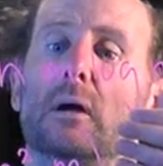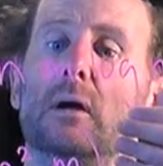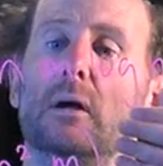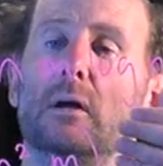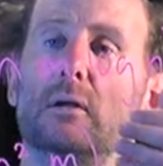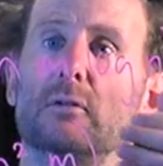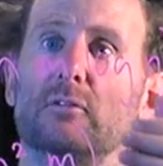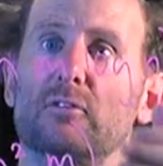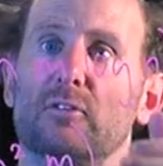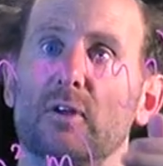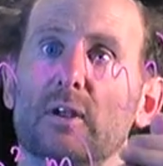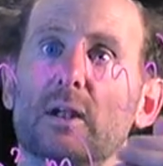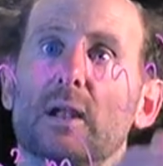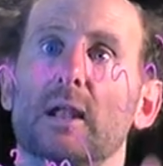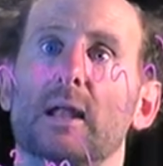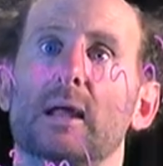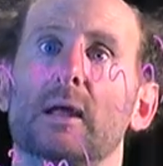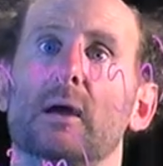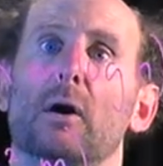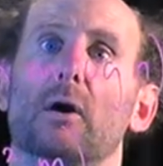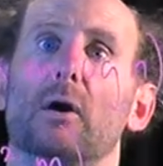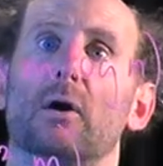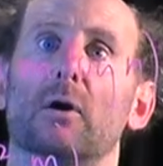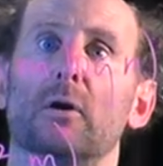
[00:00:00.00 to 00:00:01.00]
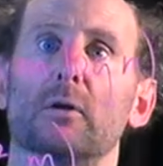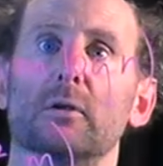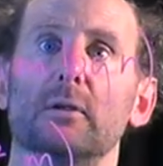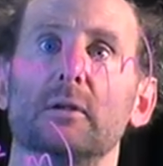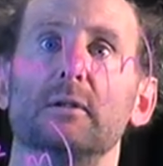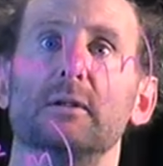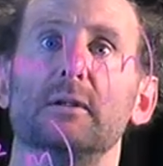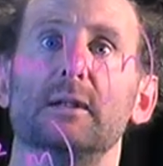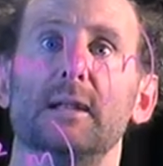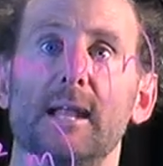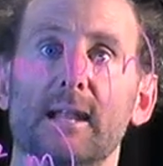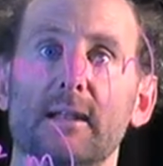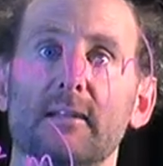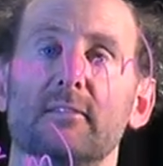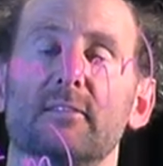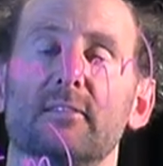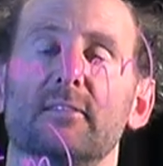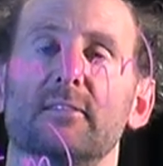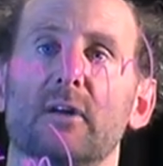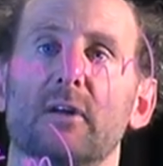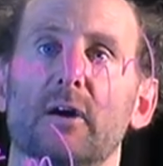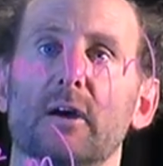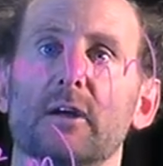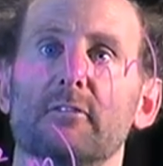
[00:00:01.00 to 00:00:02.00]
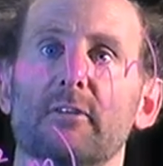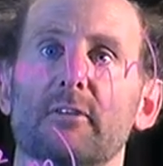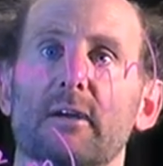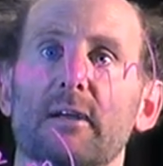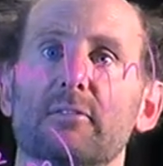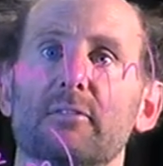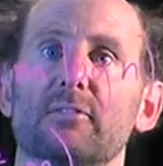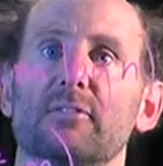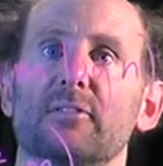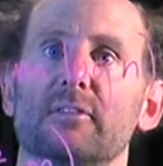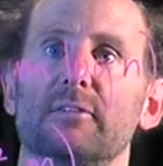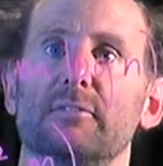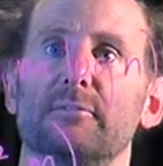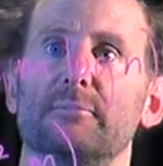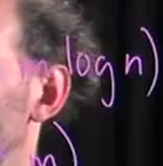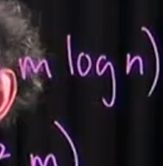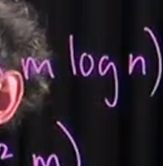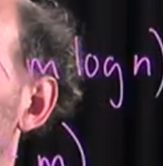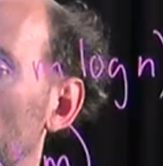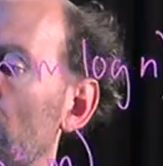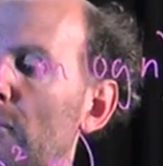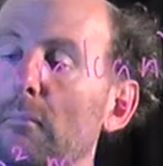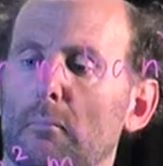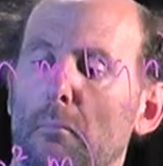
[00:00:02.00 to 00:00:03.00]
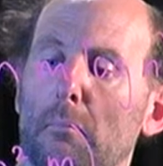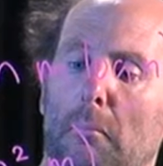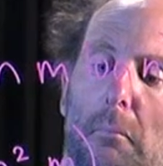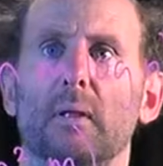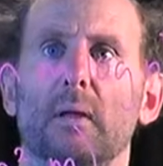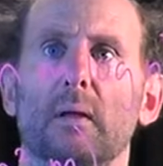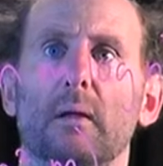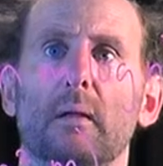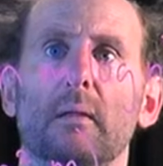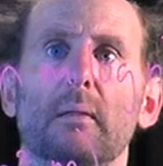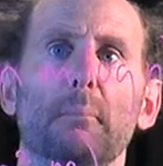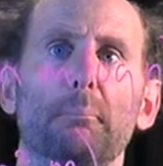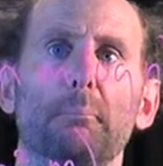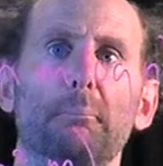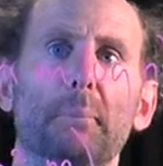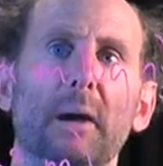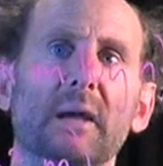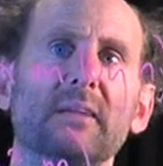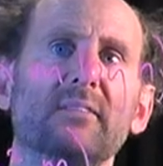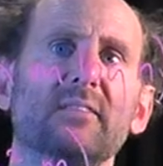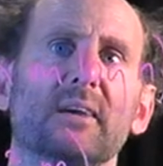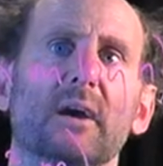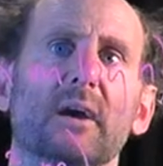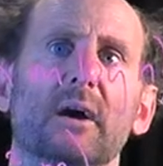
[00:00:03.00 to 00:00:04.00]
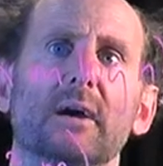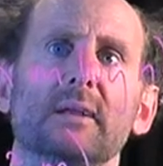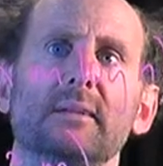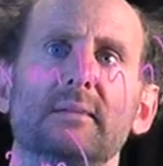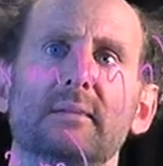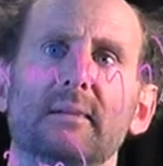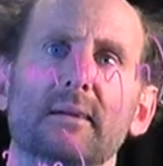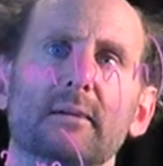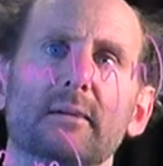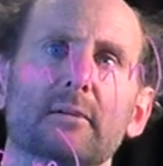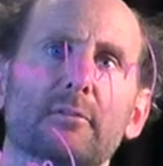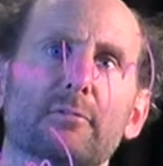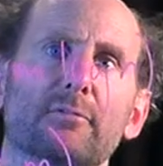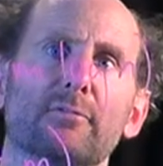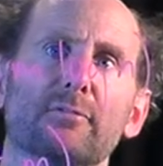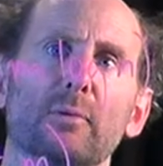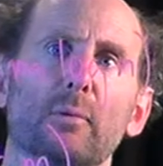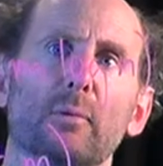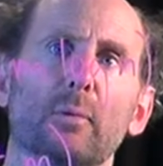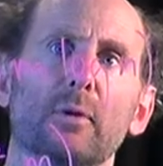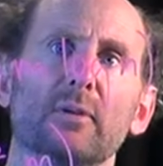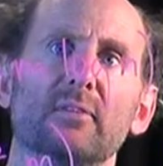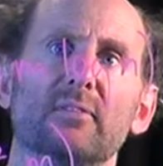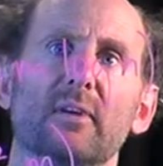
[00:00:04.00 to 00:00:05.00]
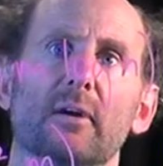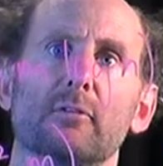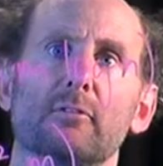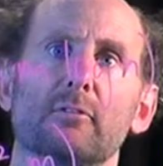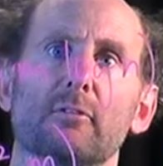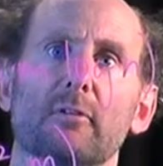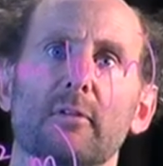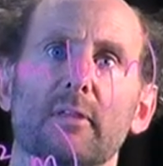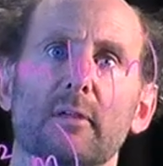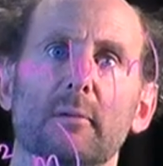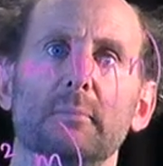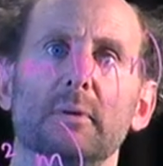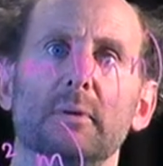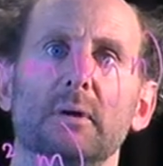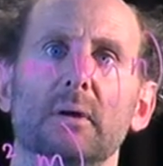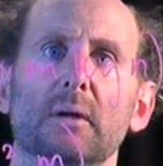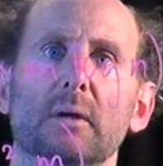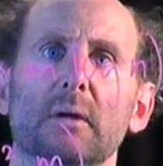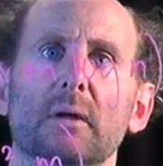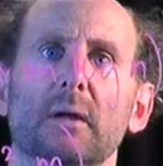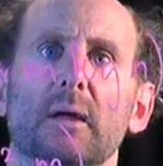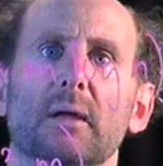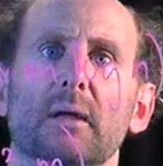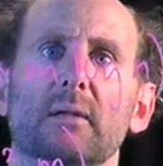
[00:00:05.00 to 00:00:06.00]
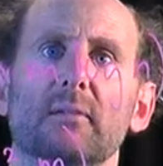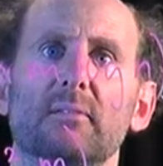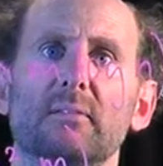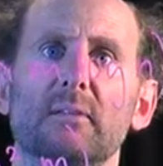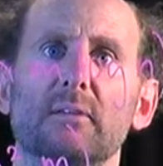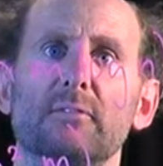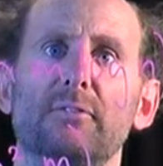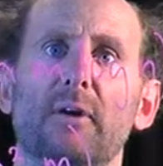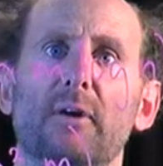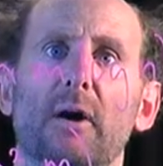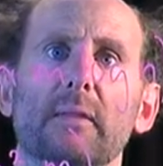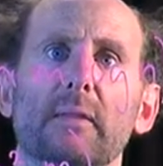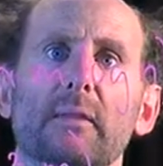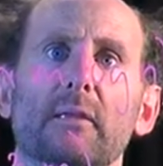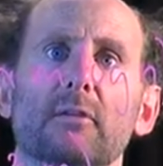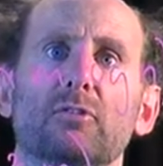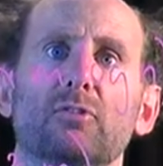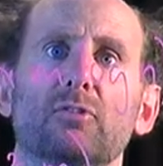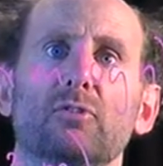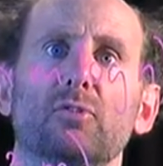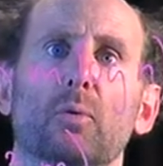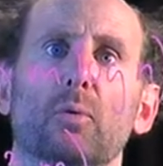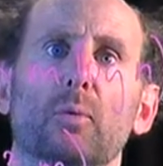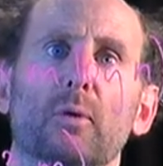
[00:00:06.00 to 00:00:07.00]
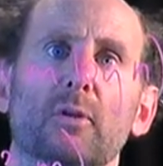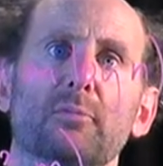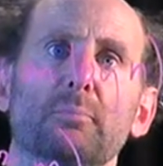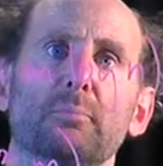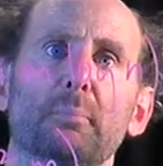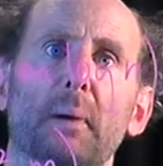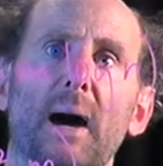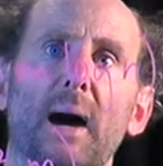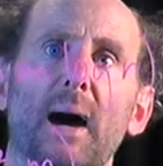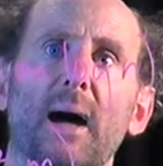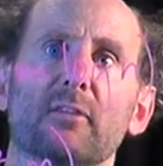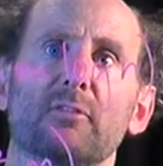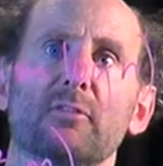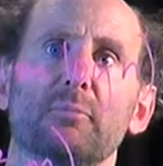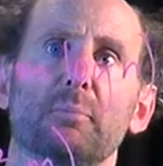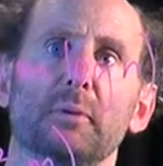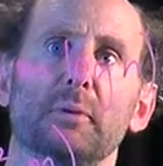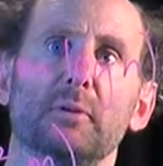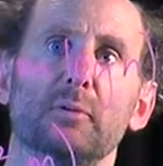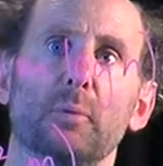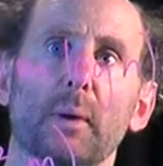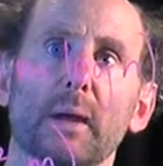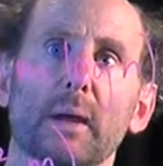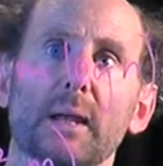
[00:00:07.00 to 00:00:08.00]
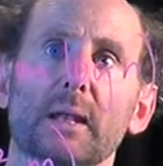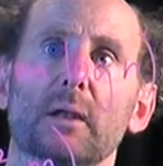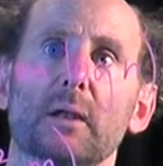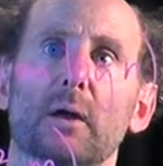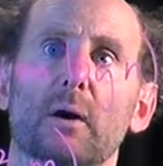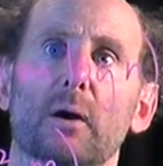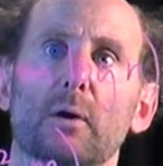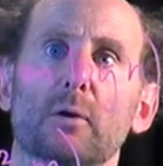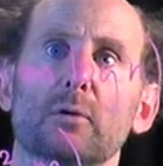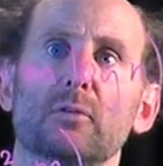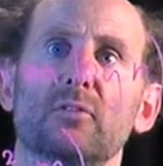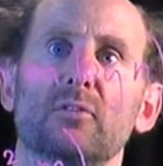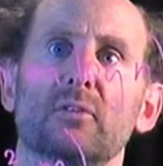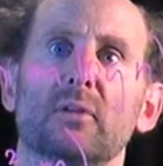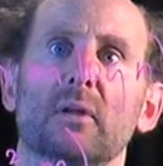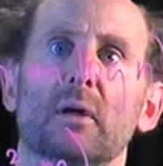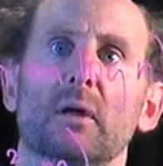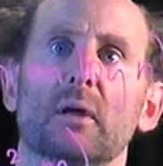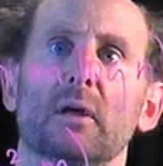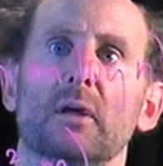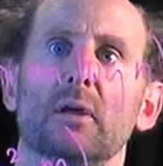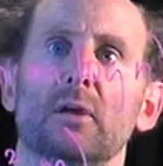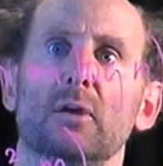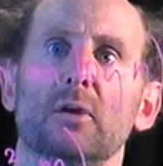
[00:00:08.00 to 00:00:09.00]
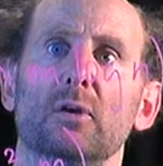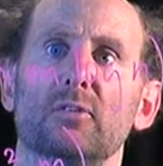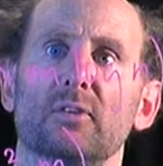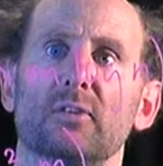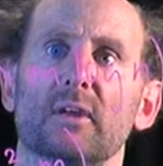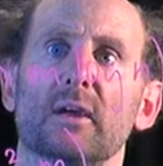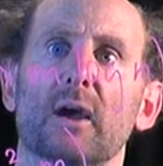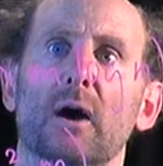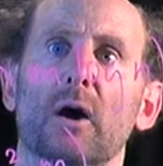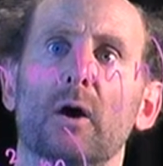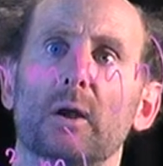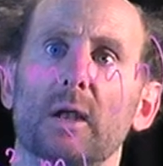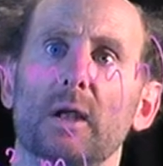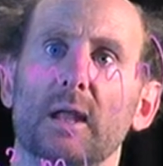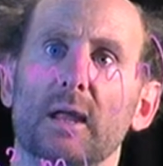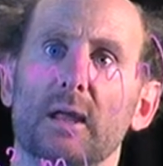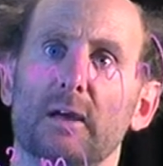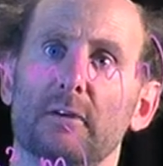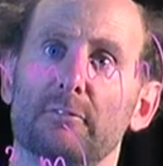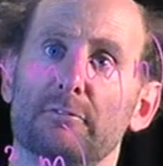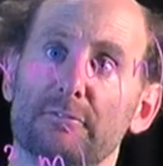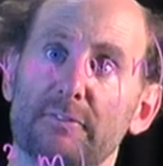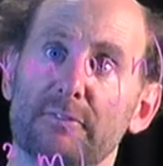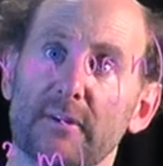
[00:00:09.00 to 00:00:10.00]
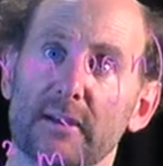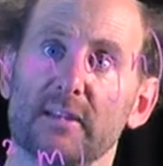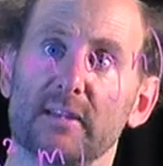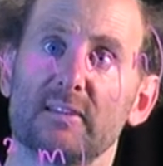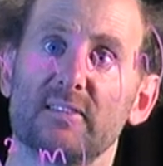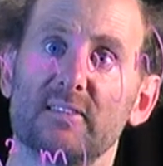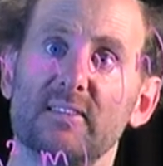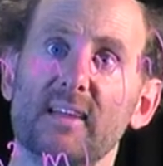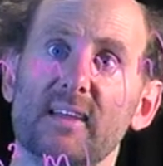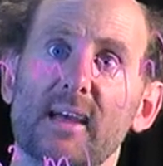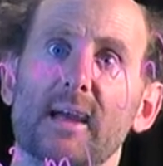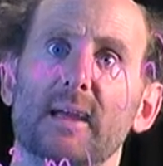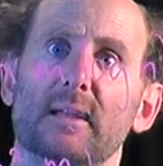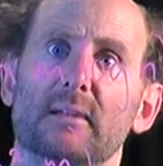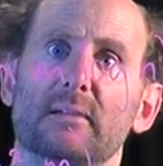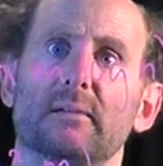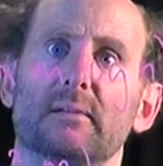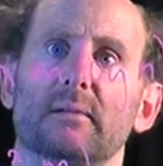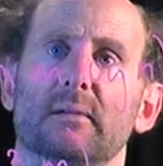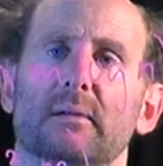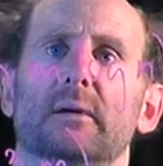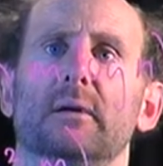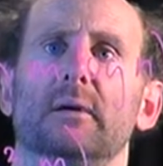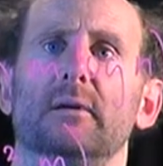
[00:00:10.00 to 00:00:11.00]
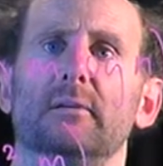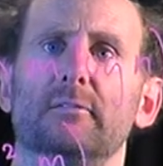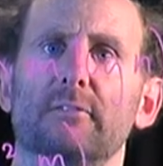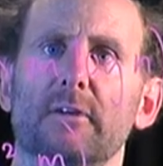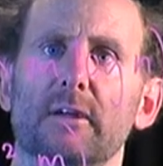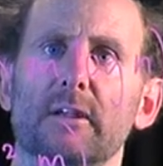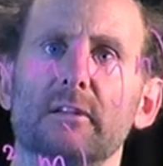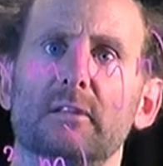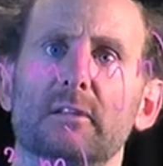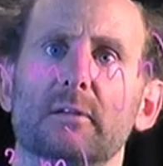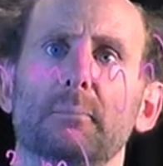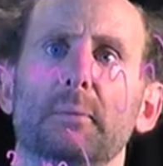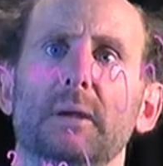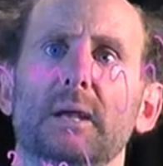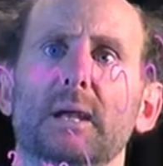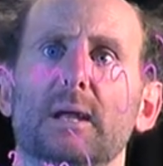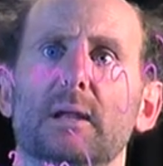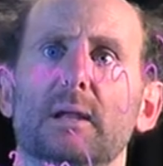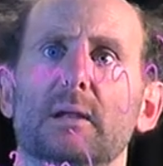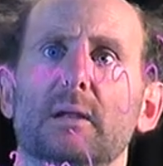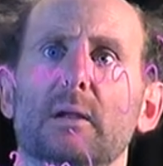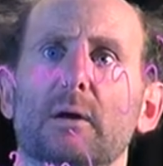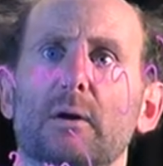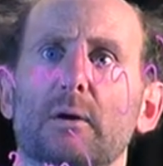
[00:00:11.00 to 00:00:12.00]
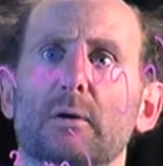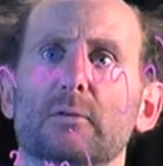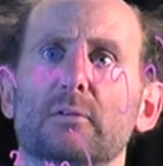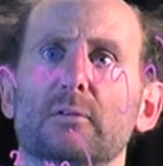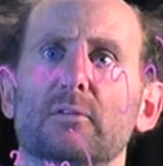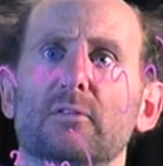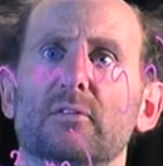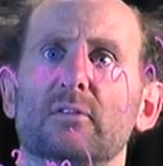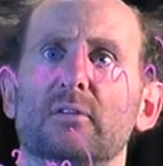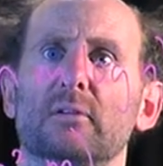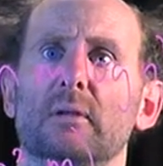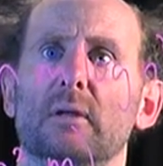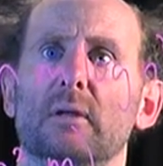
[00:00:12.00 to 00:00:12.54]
certainly on dense digraphs. The basic idea of Floyd's algorithm is to find the shortest paths between nodes using only a fixed set of intermediate nodes.